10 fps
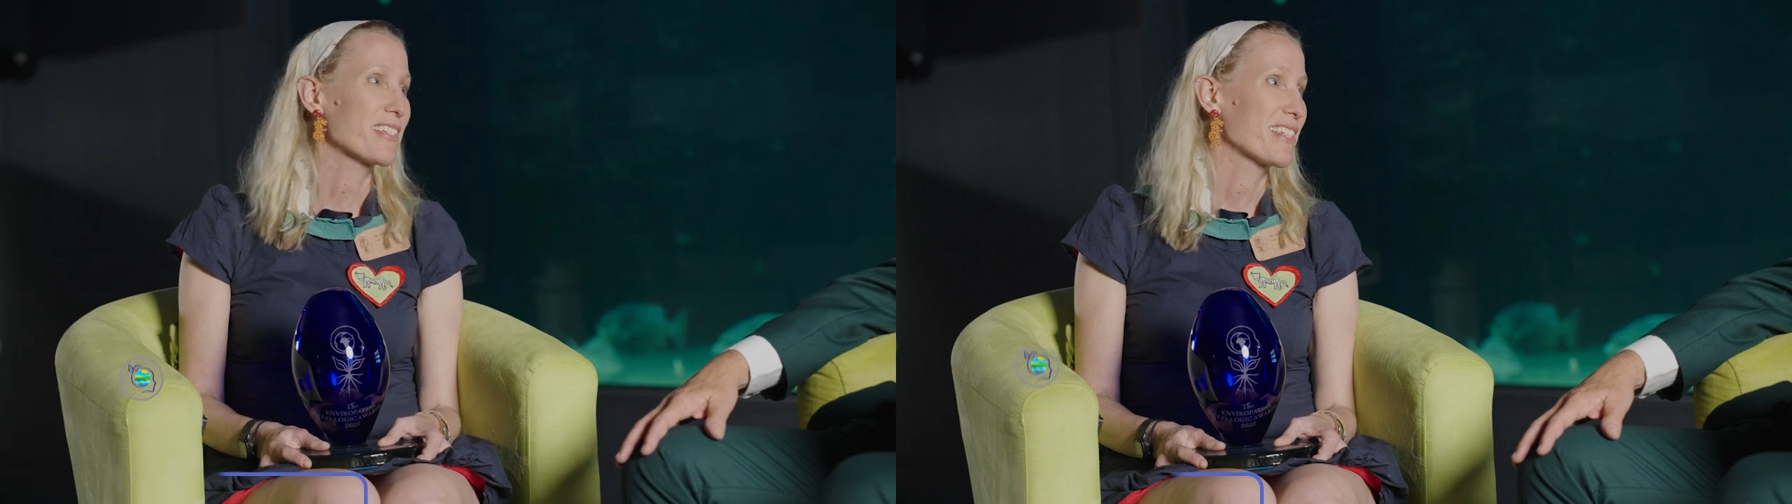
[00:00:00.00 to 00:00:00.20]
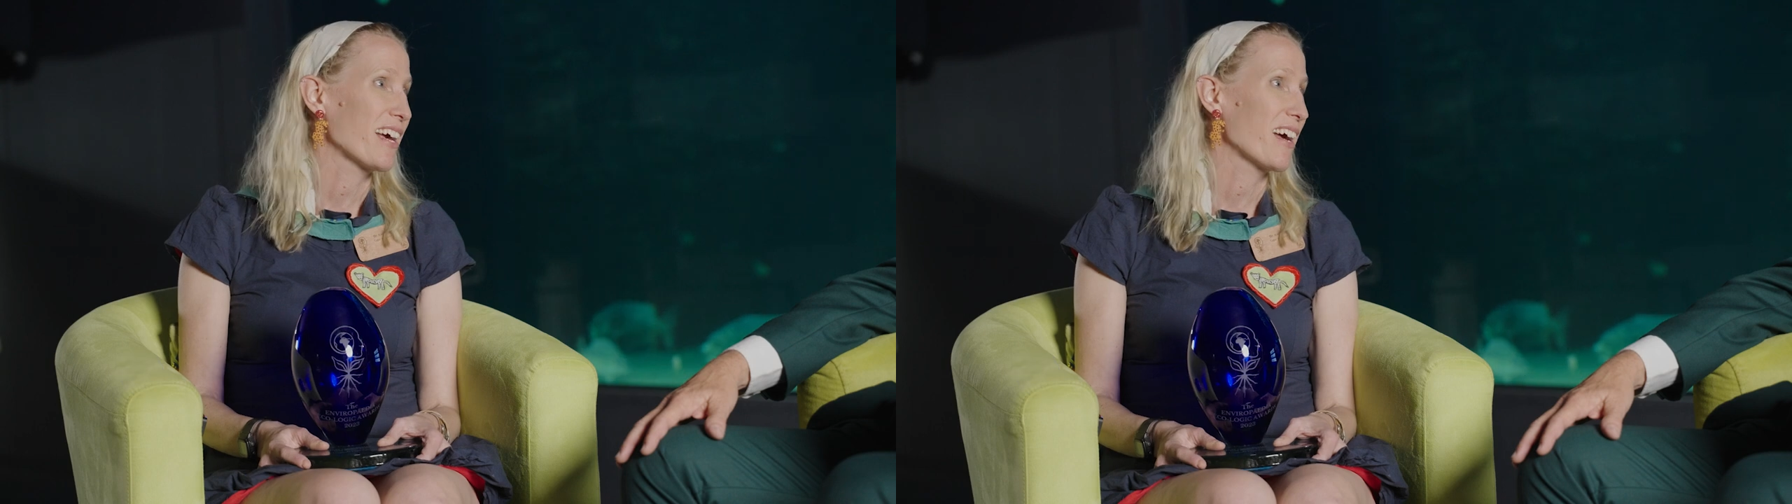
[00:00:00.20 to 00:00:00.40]

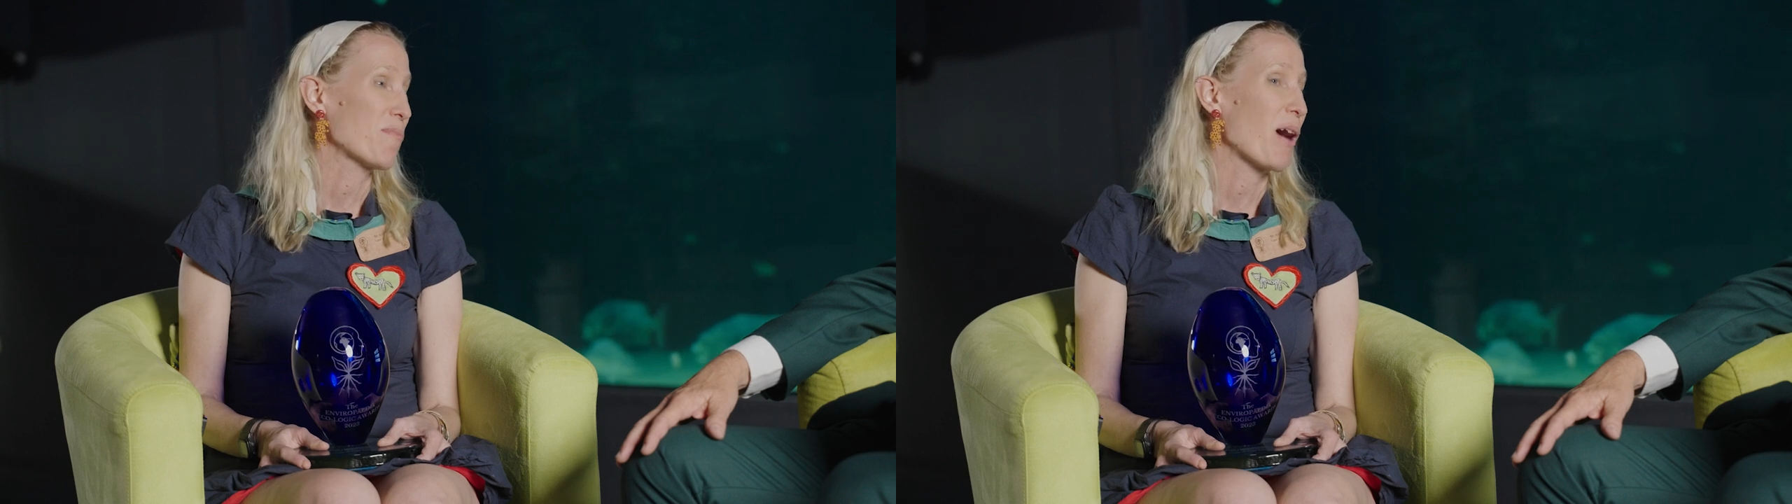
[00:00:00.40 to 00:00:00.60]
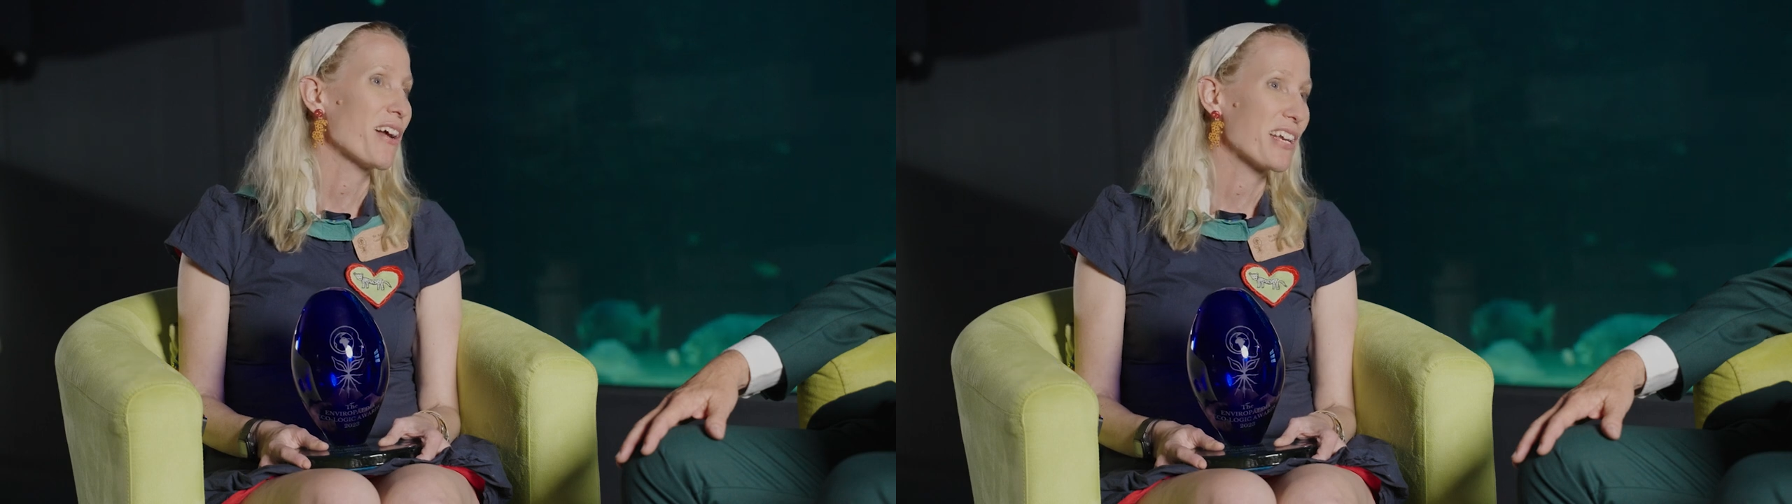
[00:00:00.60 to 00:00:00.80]
It's
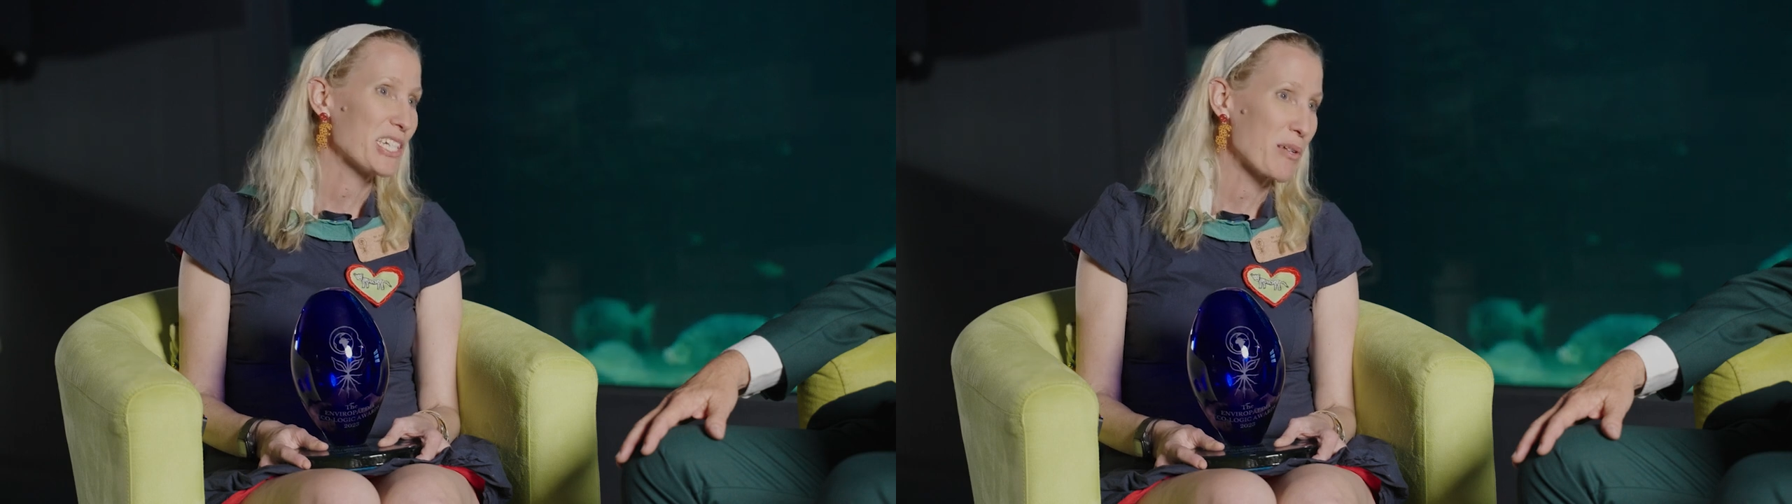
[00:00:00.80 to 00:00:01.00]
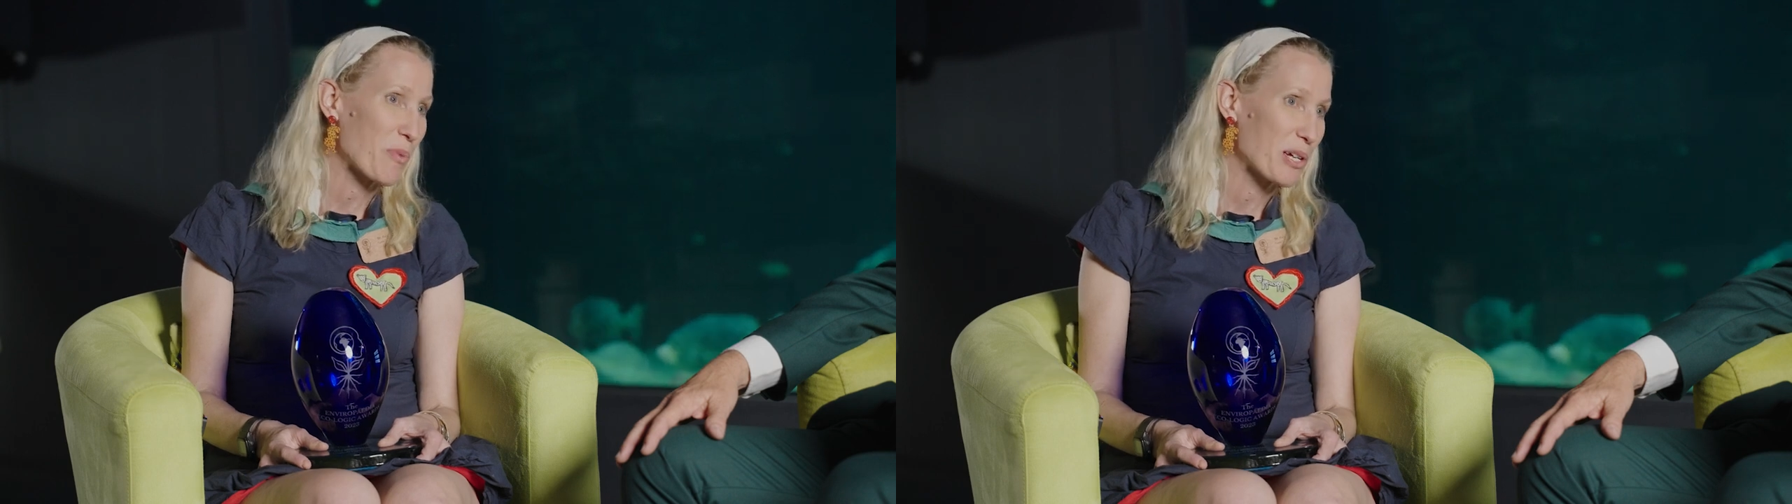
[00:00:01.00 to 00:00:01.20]
a partnership